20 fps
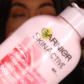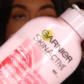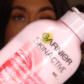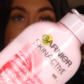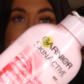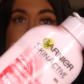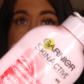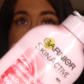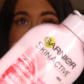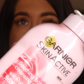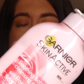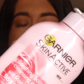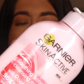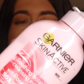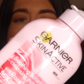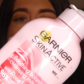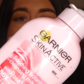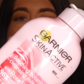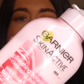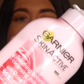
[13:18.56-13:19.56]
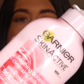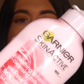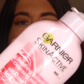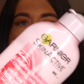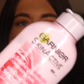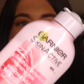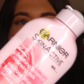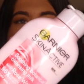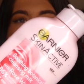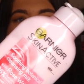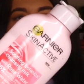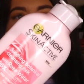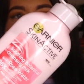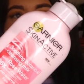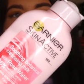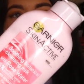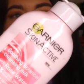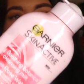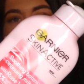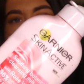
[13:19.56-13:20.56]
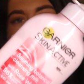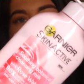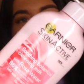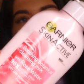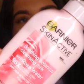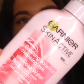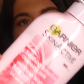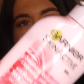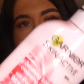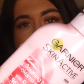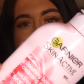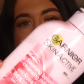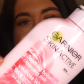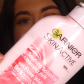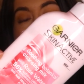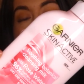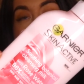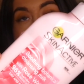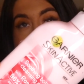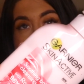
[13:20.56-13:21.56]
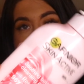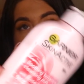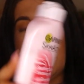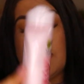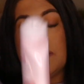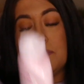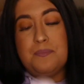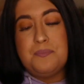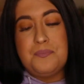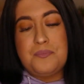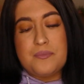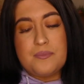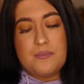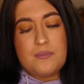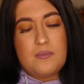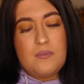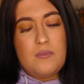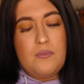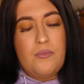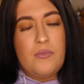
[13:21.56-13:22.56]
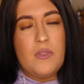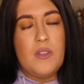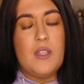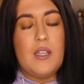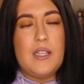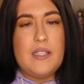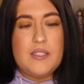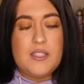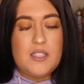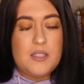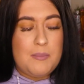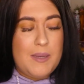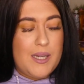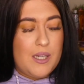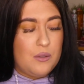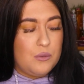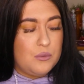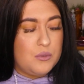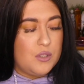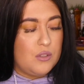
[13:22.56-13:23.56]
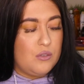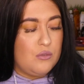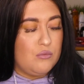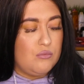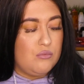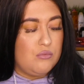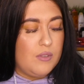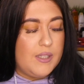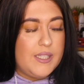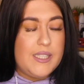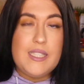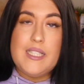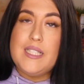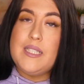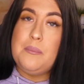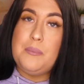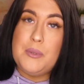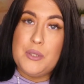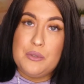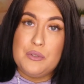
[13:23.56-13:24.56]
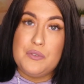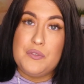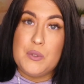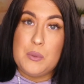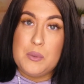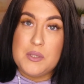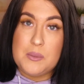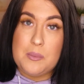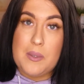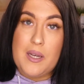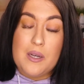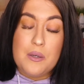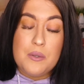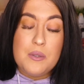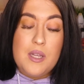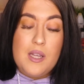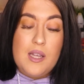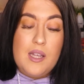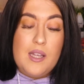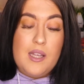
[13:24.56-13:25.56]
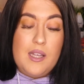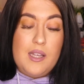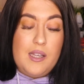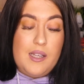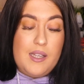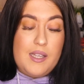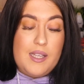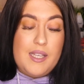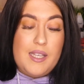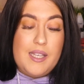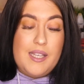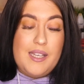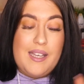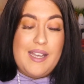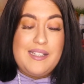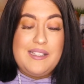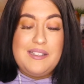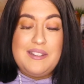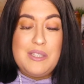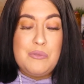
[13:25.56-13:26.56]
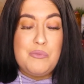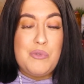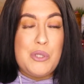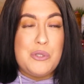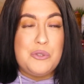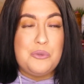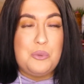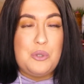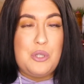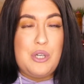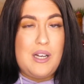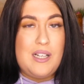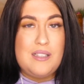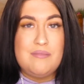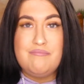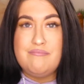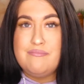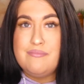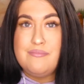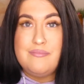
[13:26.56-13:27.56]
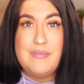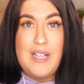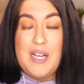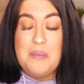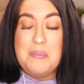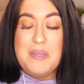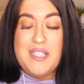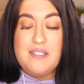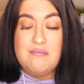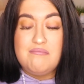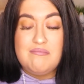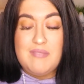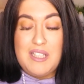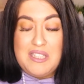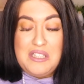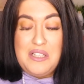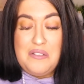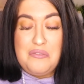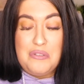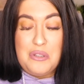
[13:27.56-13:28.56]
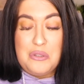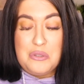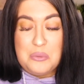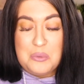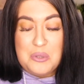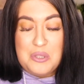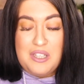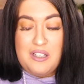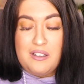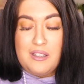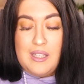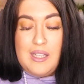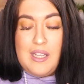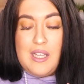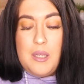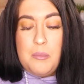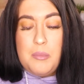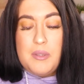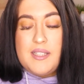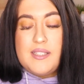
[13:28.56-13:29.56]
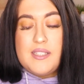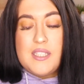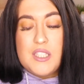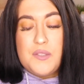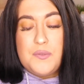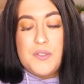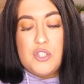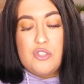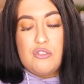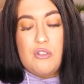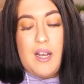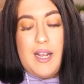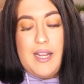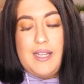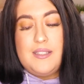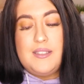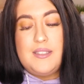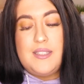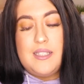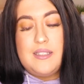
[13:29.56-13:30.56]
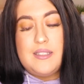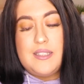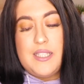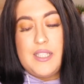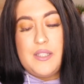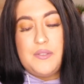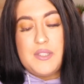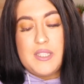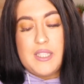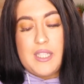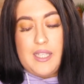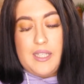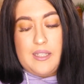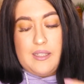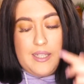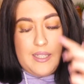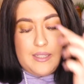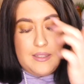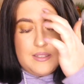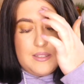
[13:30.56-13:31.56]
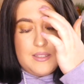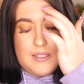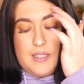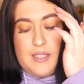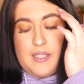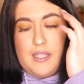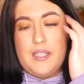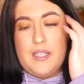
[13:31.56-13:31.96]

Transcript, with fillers: always using them. This is really lovely to the skin. It smells really beautiful as well. Anything rose water, I'm in. I love rose water. But this is for dry and sensitive skin, and